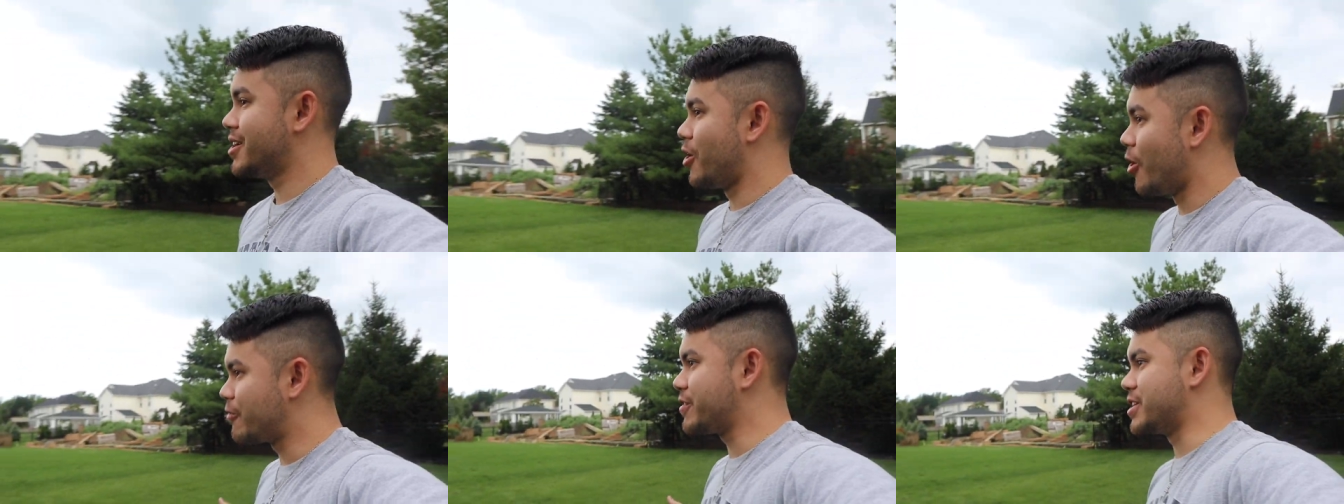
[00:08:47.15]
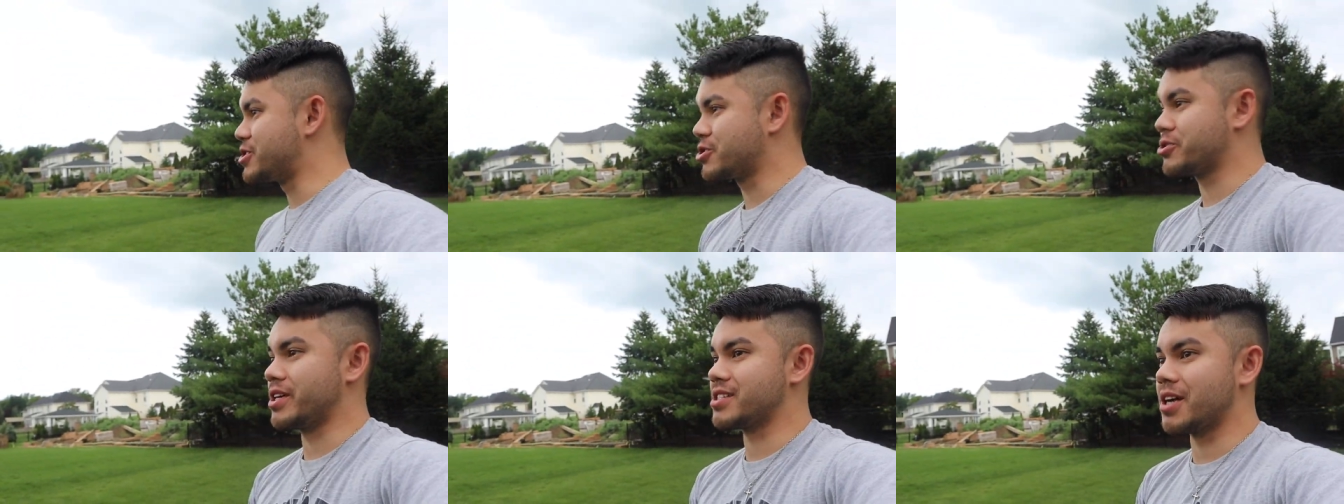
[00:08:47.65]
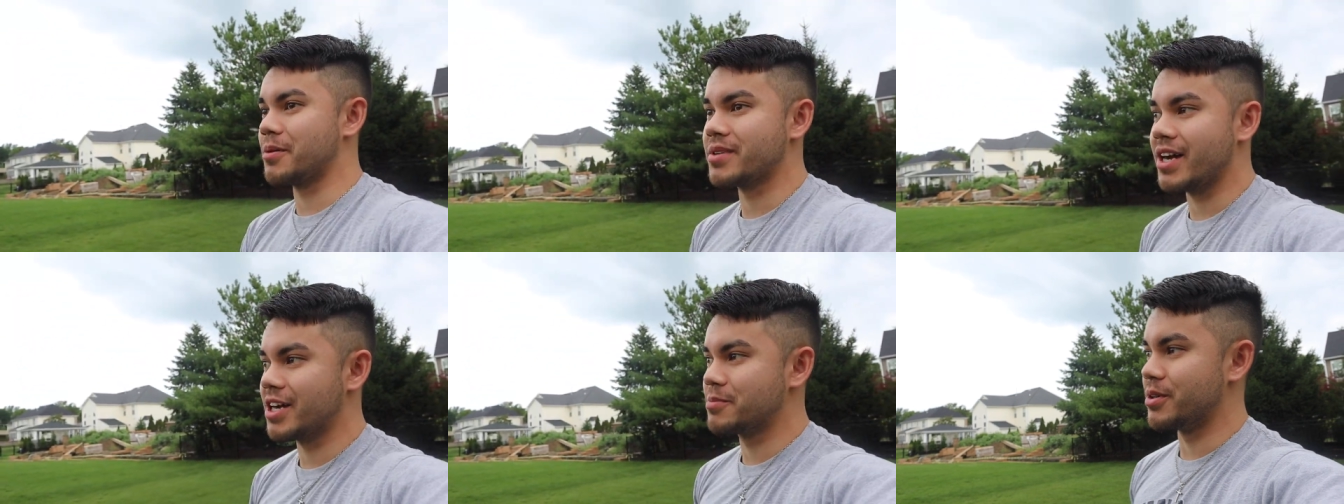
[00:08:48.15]
hopefully interest rates come
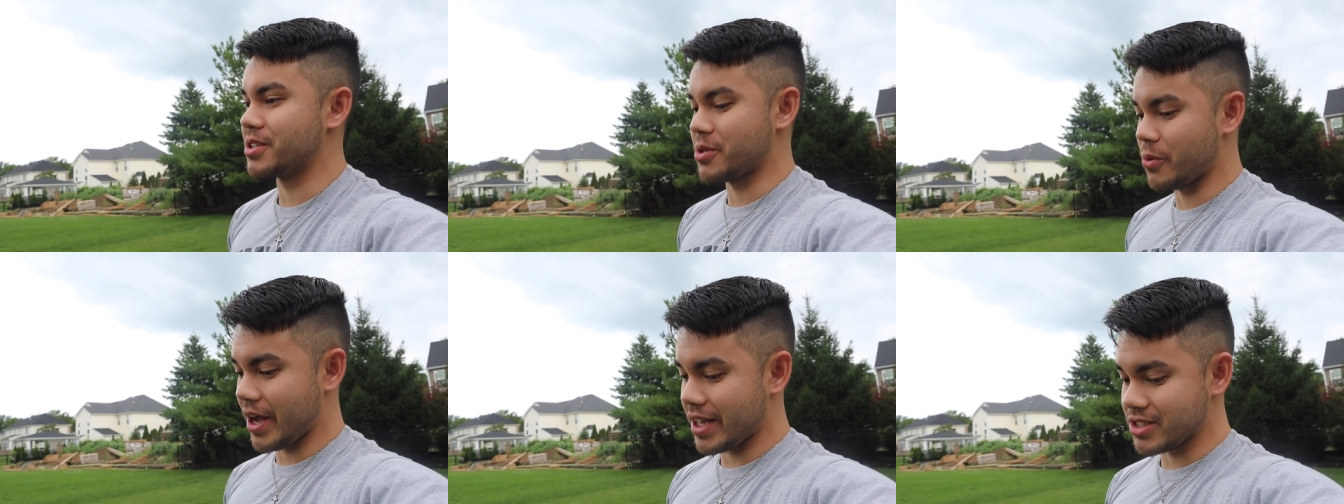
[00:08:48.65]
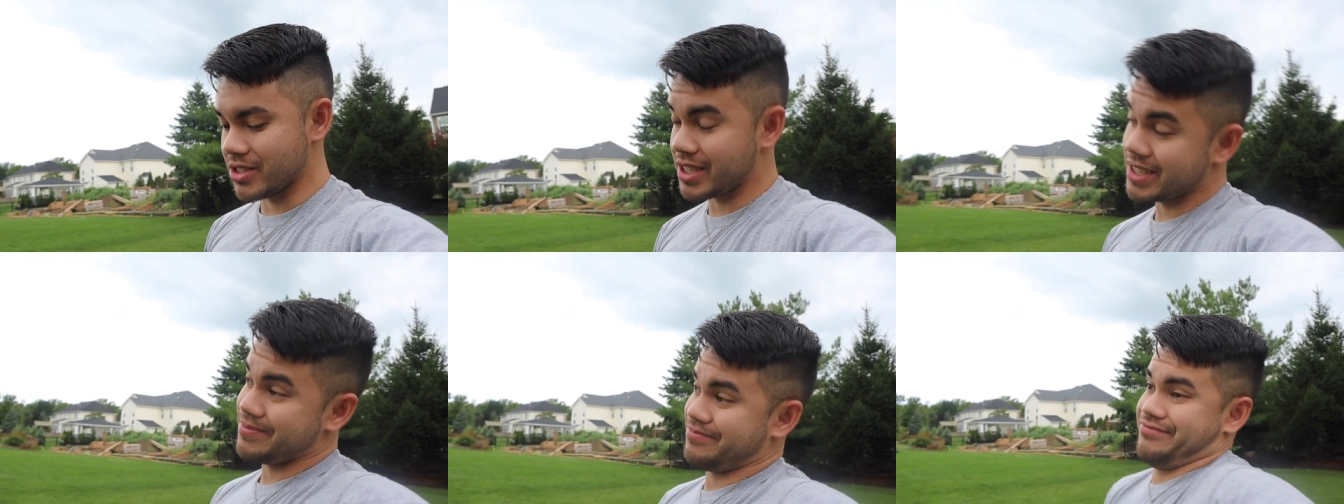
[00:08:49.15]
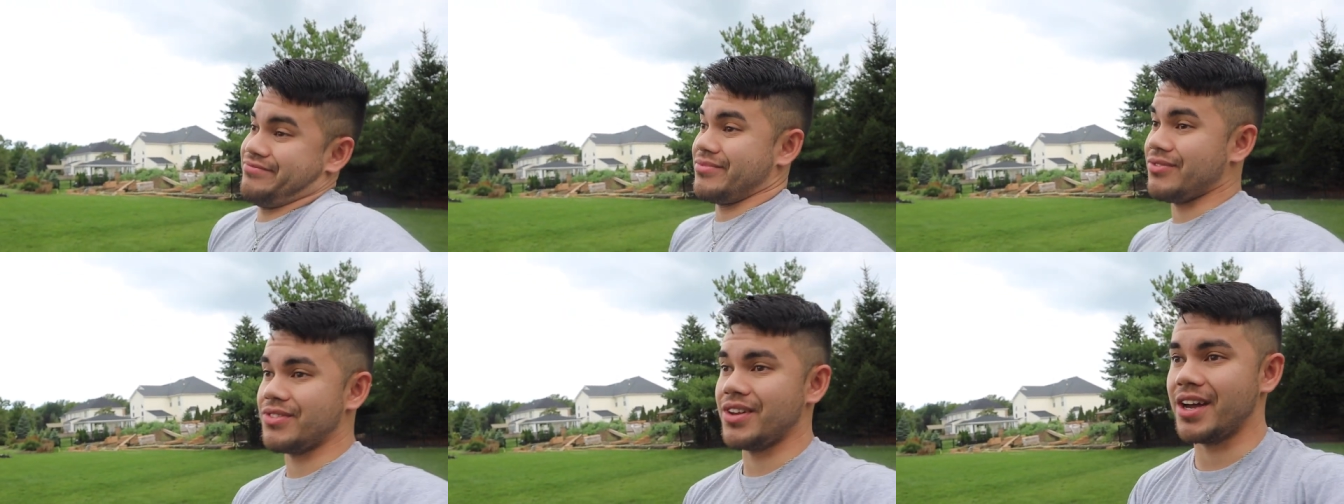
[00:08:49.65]
down but the way it's looking
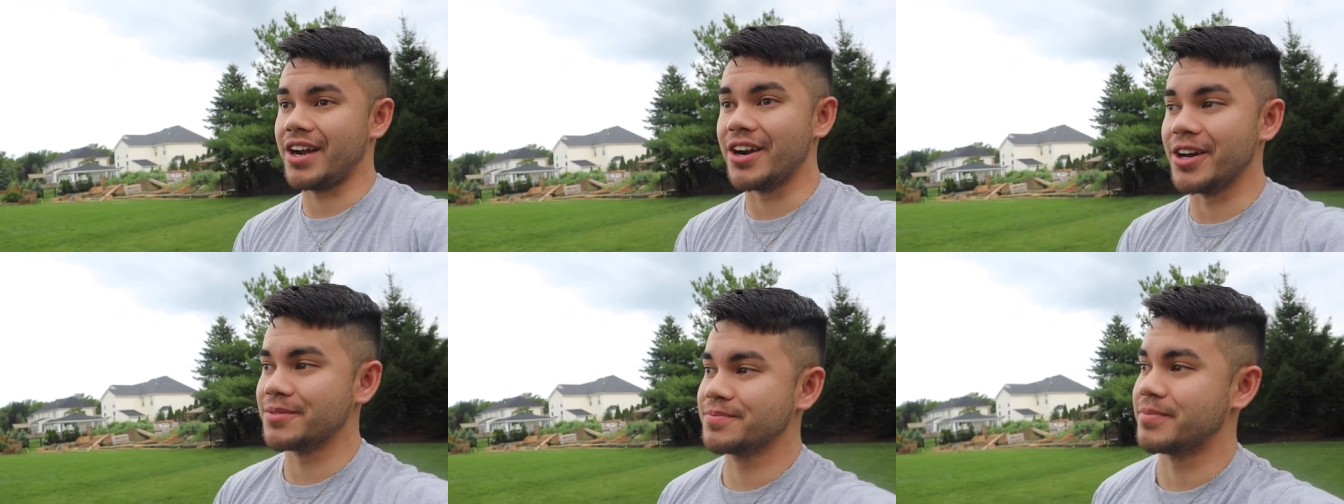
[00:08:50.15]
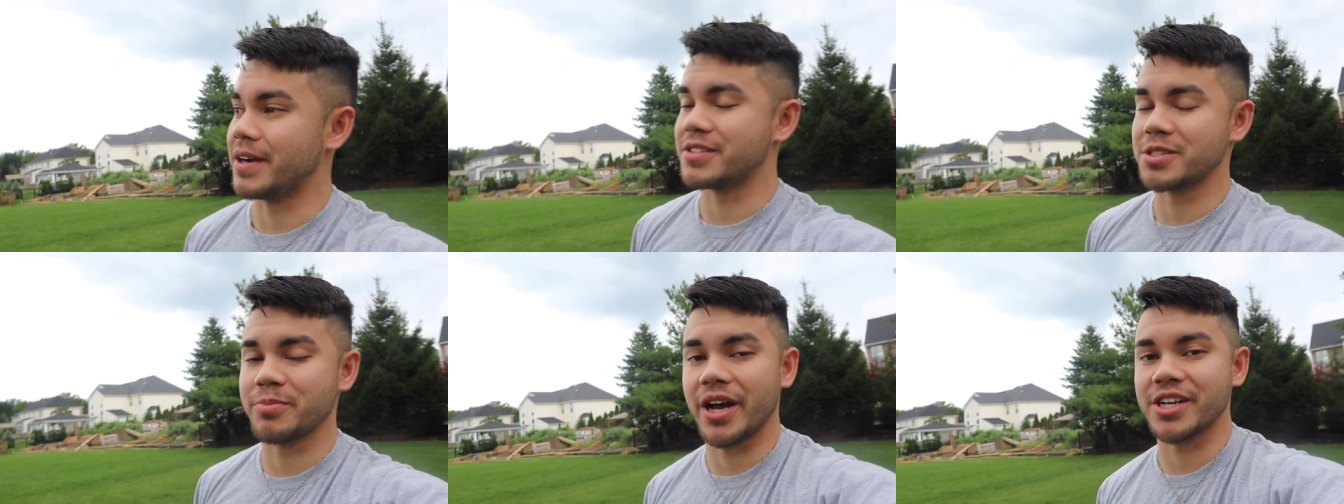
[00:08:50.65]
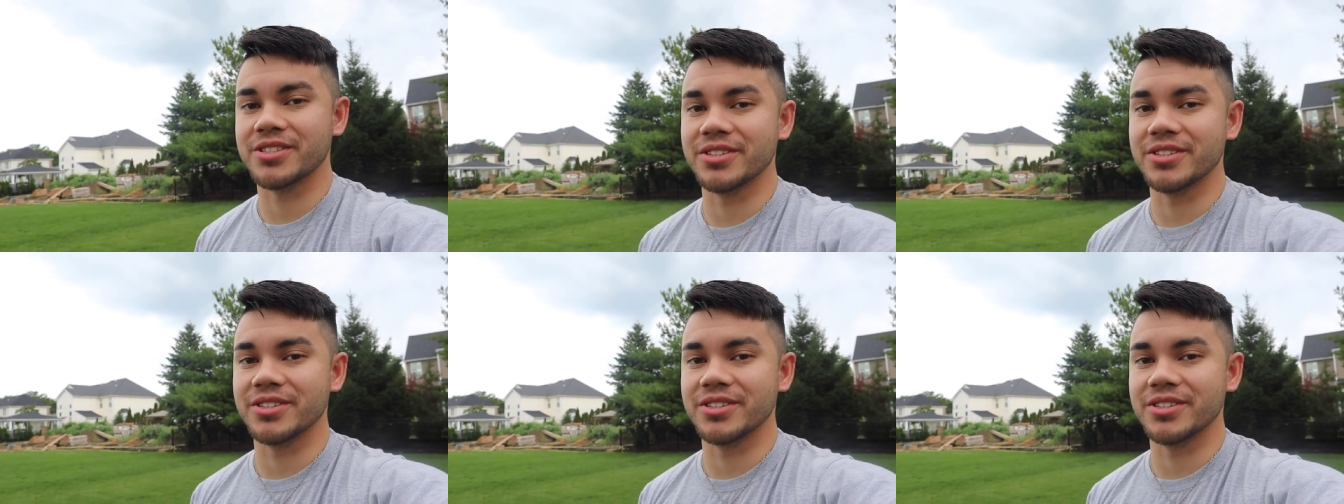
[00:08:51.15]
I don't know, might have to splash a